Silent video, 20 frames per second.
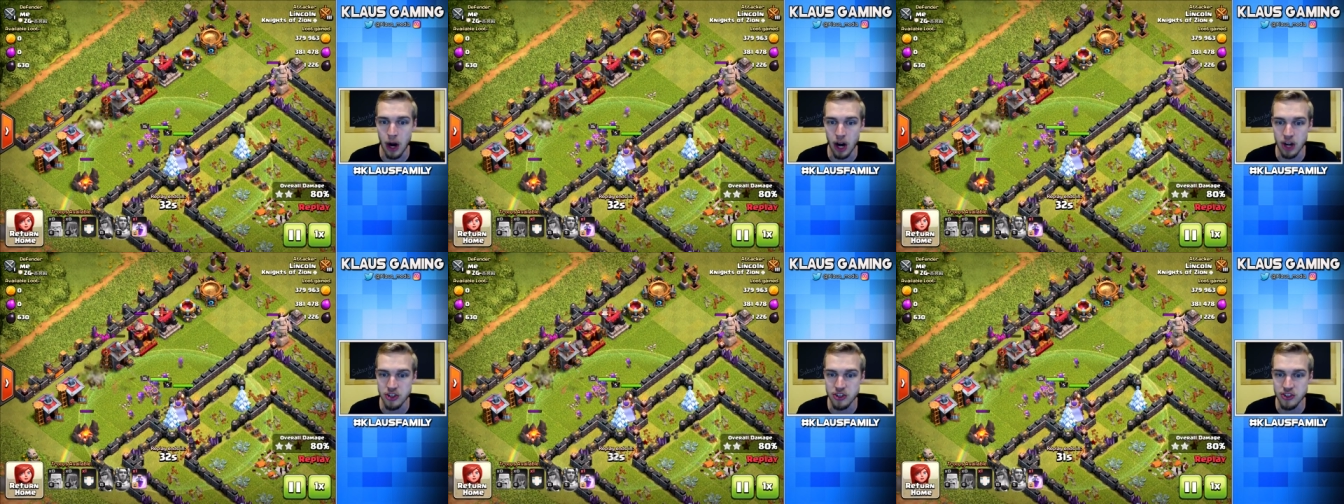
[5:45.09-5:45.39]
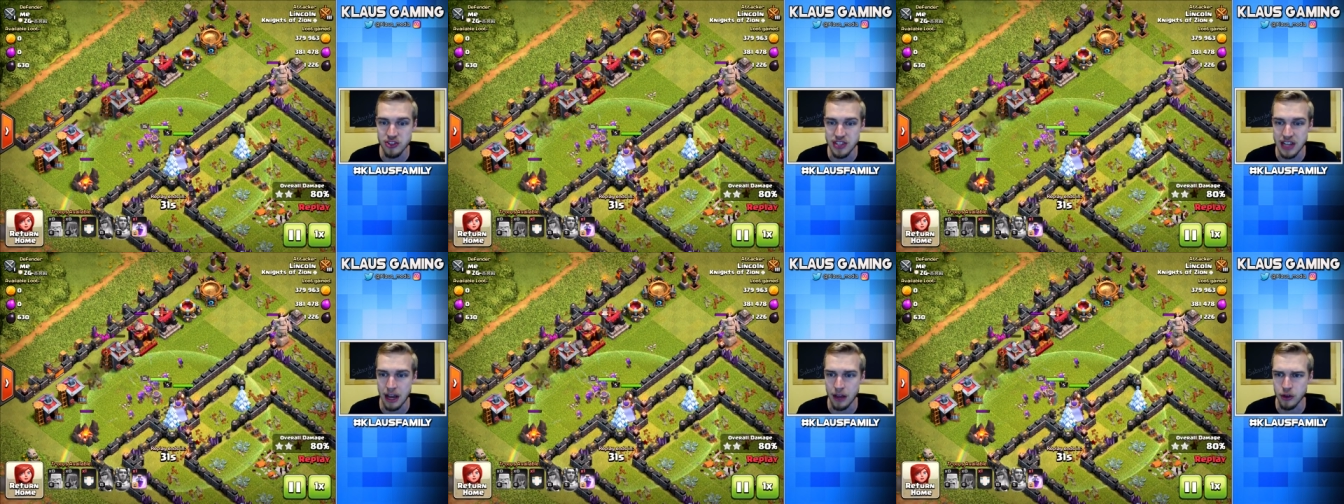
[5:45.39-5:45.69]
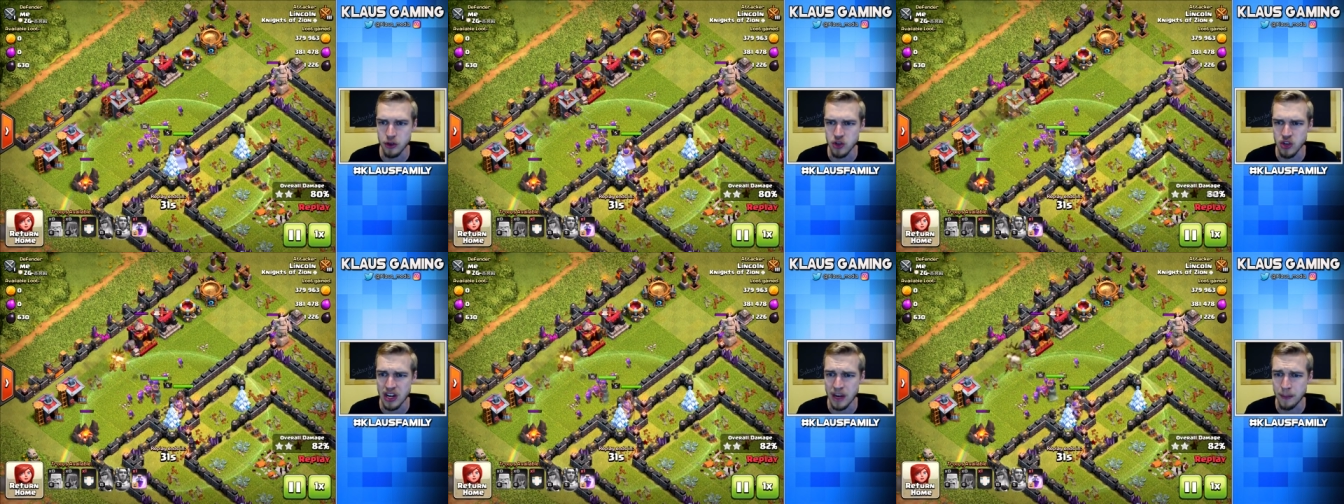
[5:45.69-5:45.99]
archers. Now
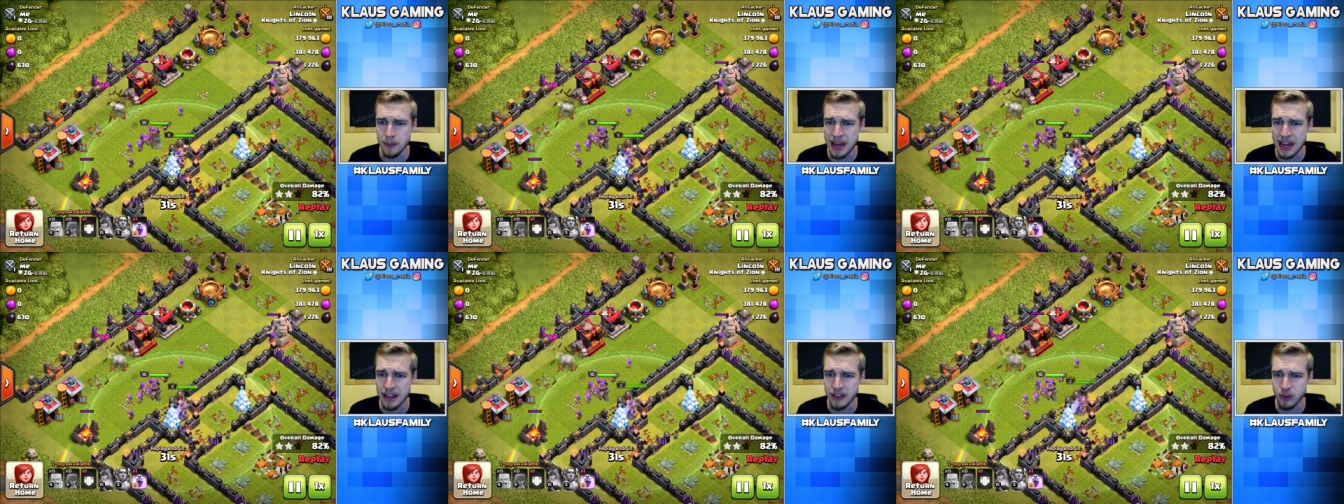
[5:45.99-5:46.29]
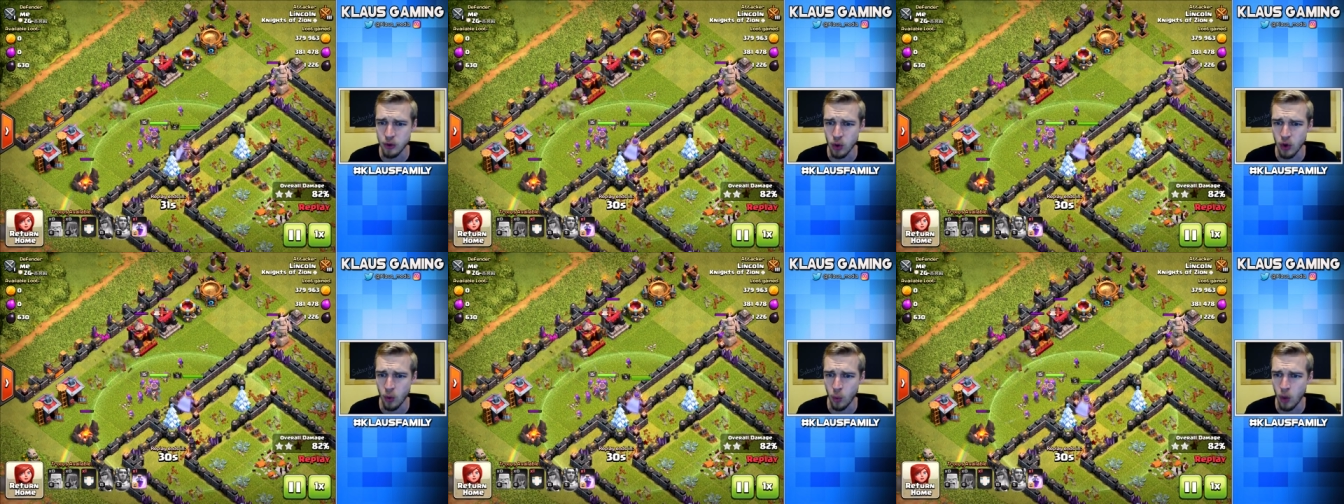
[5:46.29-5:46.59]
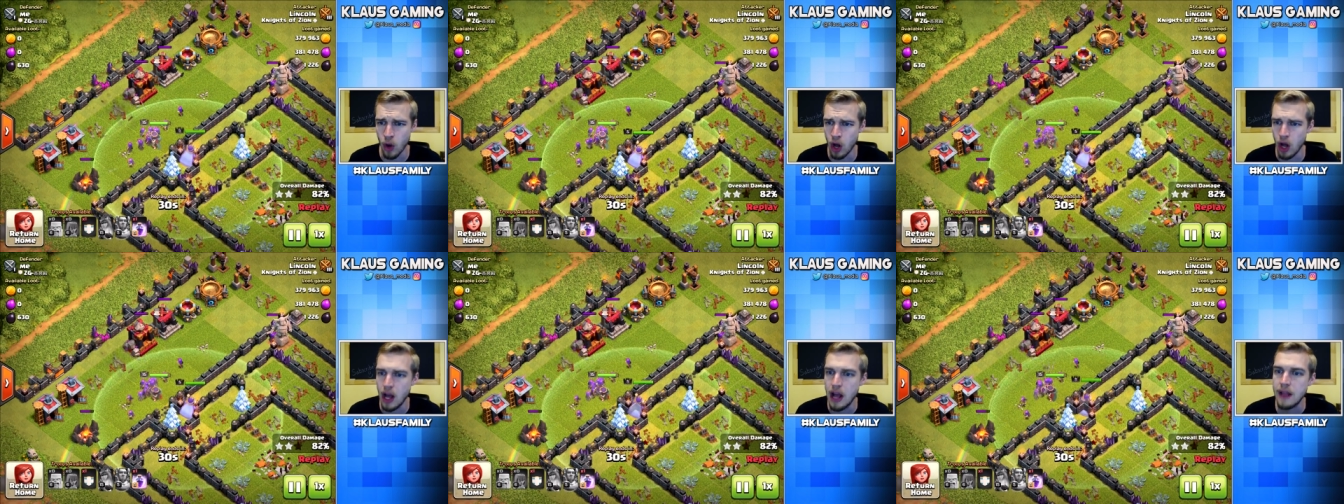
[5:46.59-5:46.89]
they're trying to bang through a
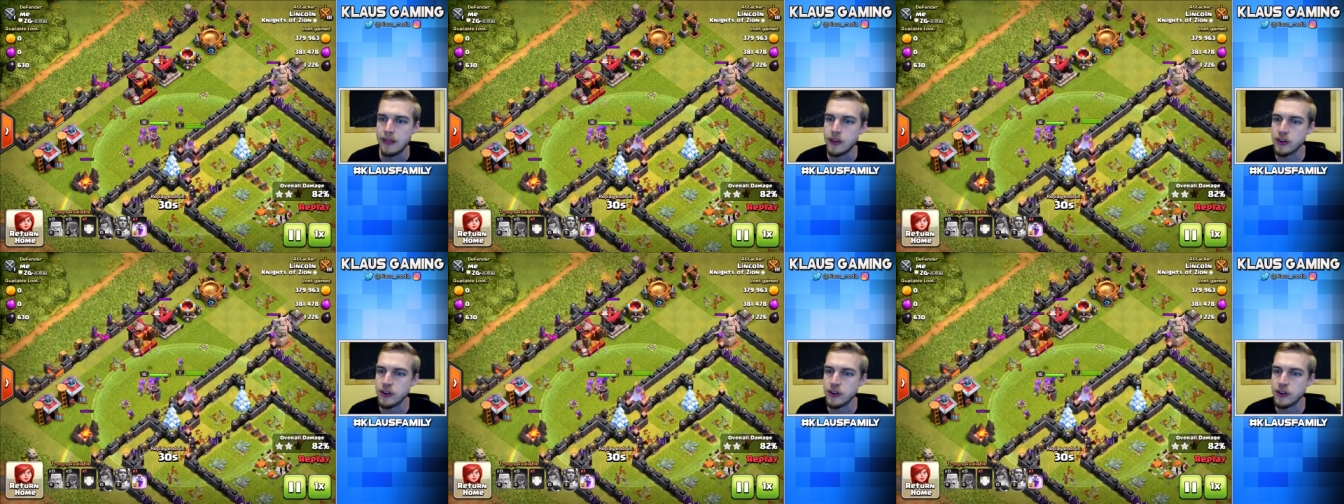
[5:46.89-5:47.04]
wall.